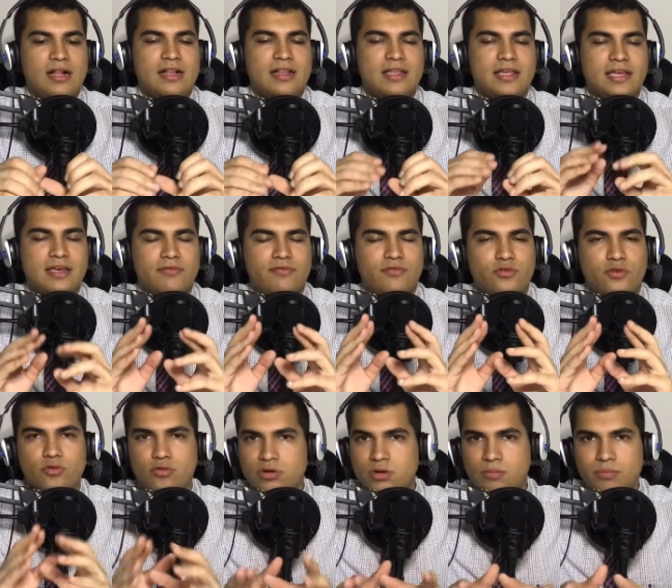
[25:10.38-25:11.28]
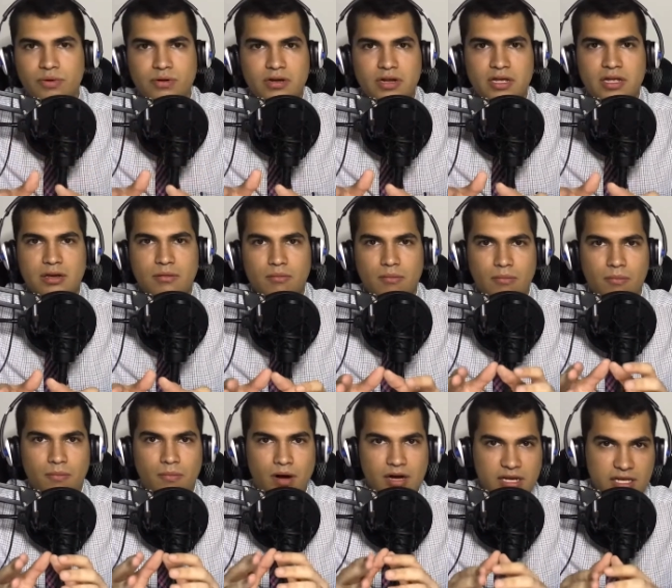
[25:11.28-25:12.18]
if you can put in
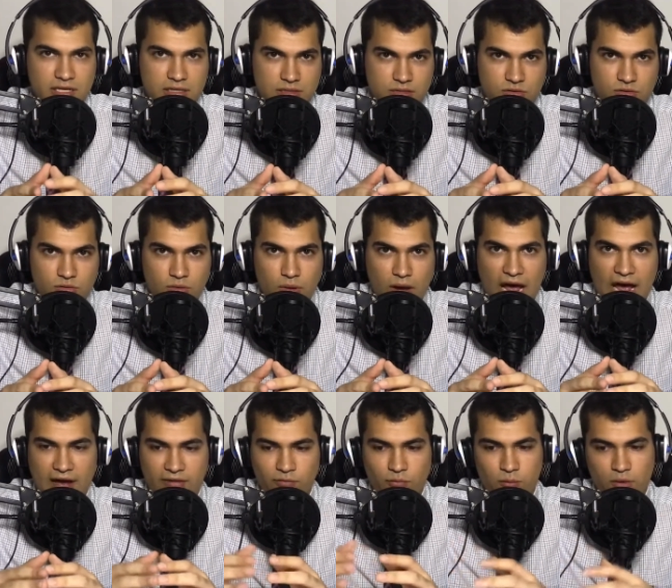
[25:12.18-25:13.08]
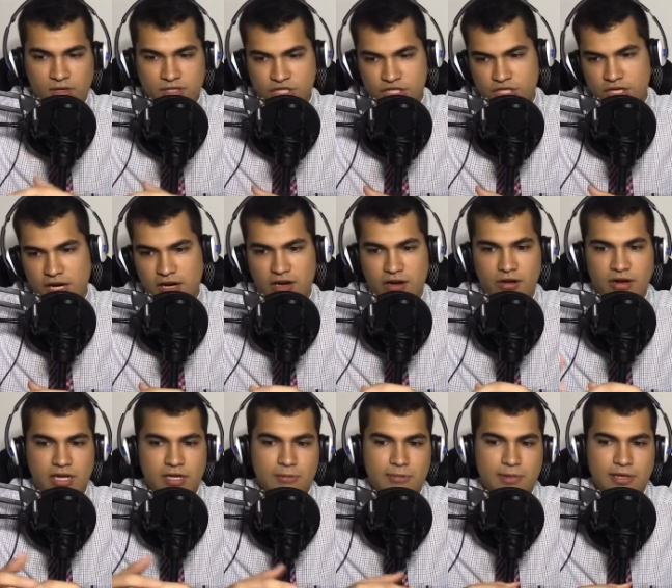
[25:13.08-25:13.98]
money to have one share
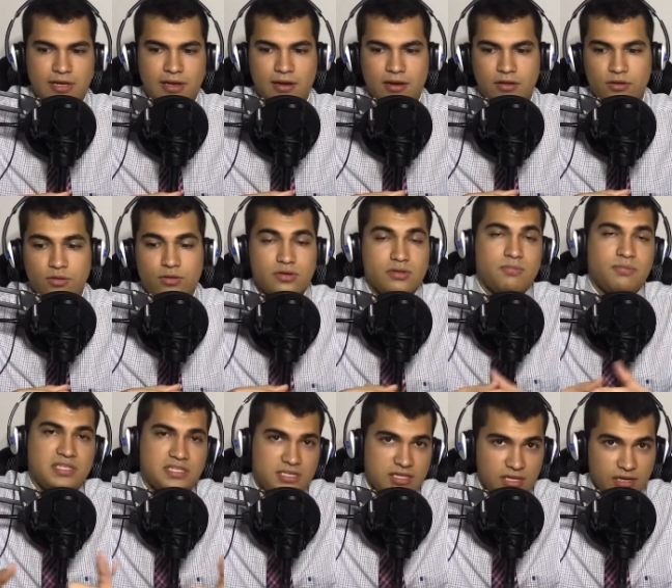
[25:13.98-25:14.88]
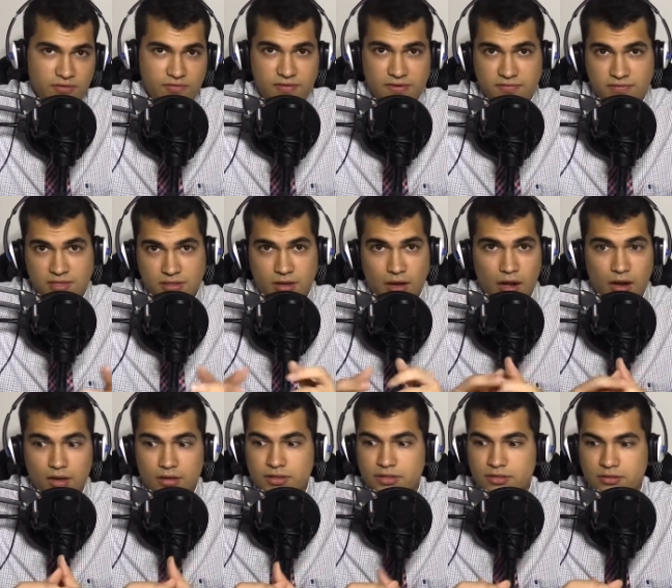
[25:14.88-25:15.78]
even, you could be seeing $50,
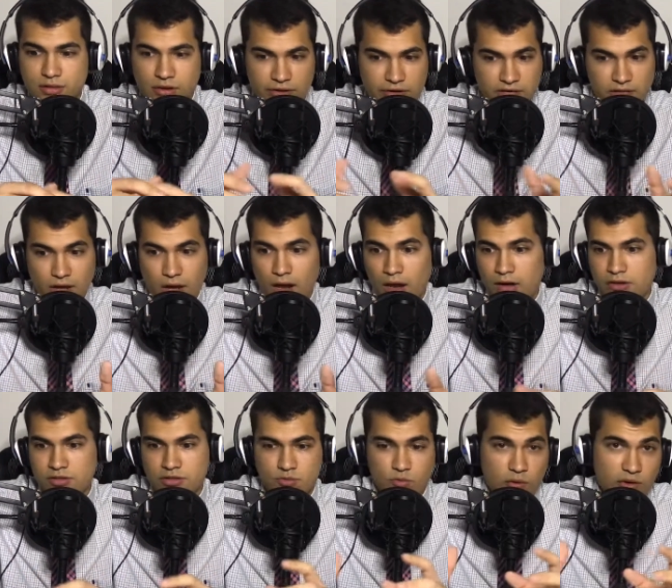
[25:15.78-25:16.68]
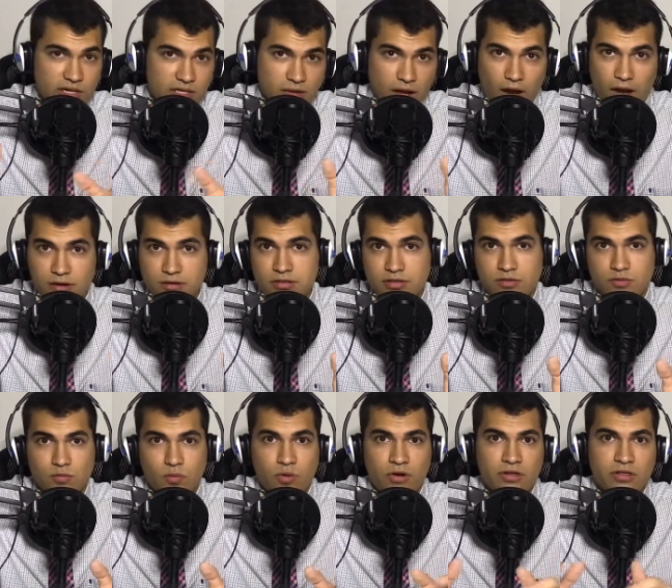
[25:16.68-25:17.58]
$30, $20
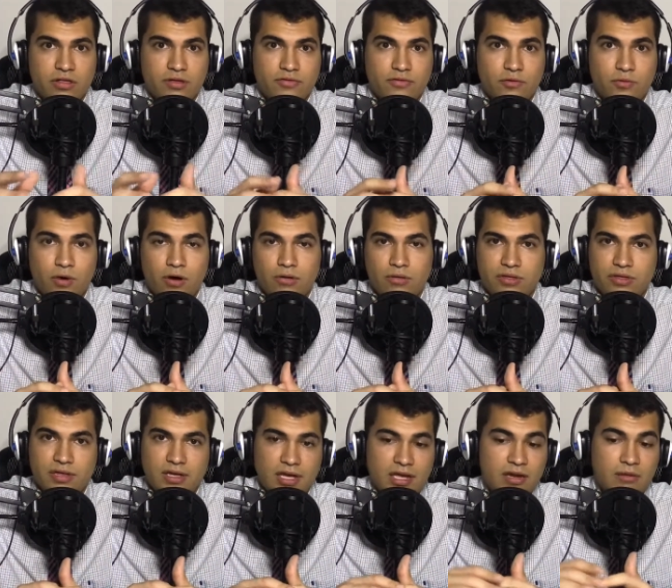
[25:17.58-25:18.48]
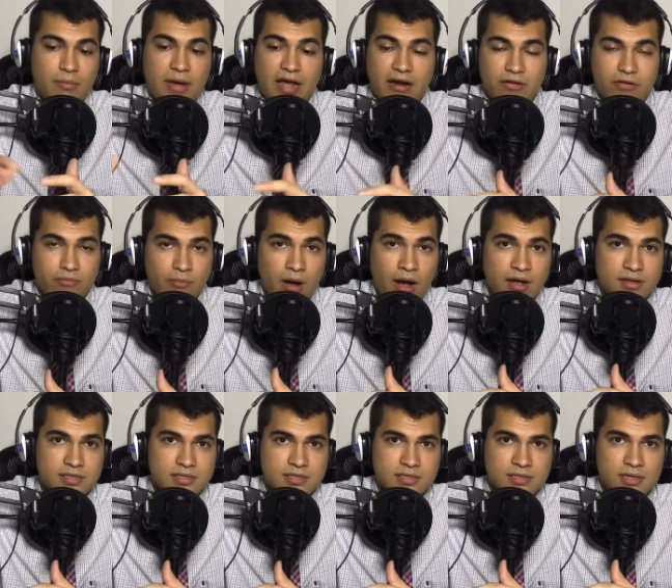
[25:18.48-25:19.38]
worth of growth in a matter of
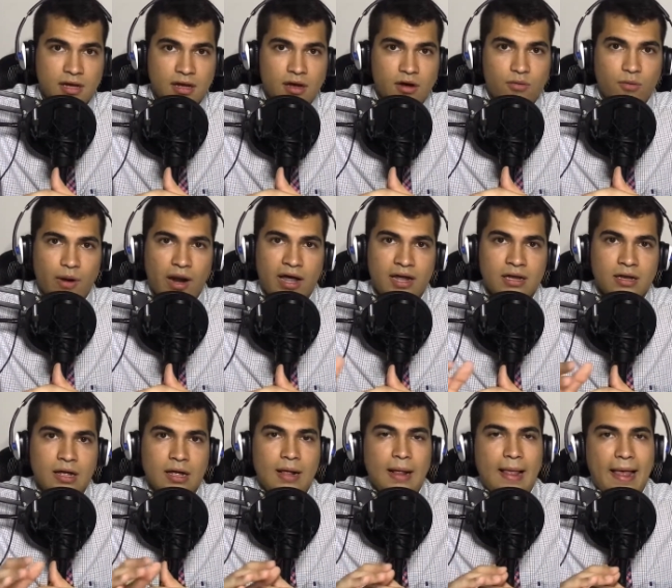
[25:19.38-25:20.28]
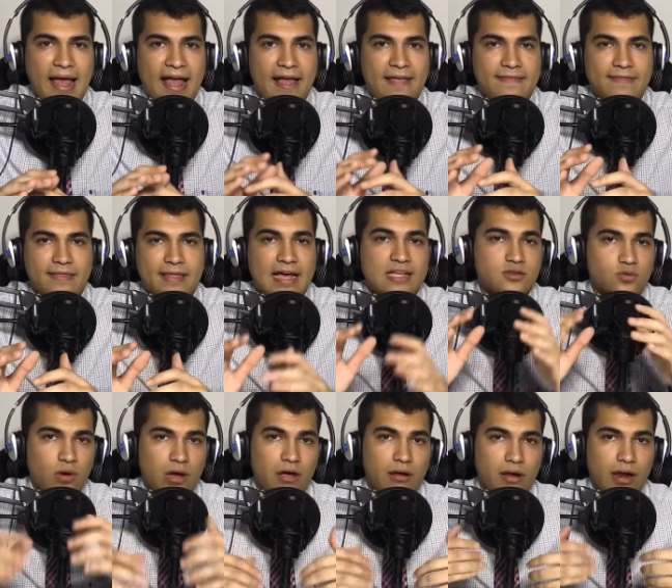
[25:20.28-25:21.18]
months, right? And that's
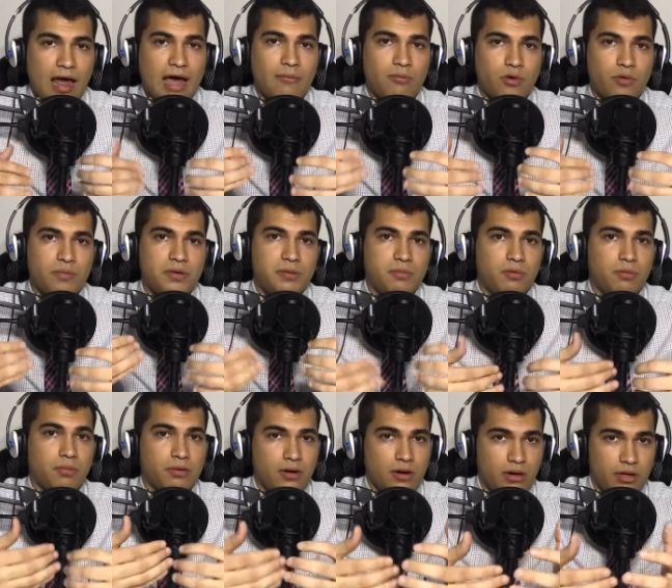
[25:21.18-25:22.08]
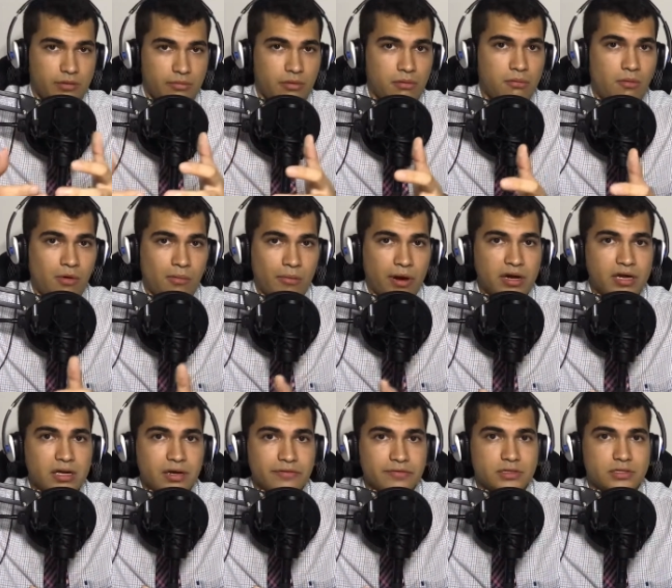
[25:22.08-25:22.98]
why a lot more people put a little bit more money
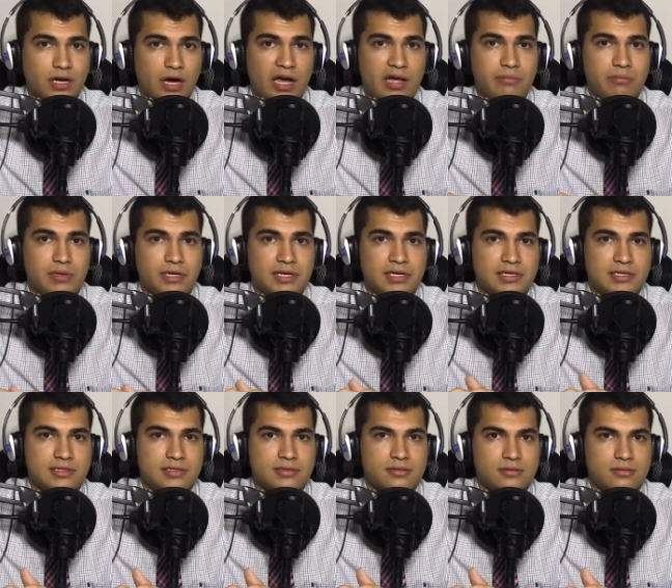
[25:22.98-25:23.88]
over time, because,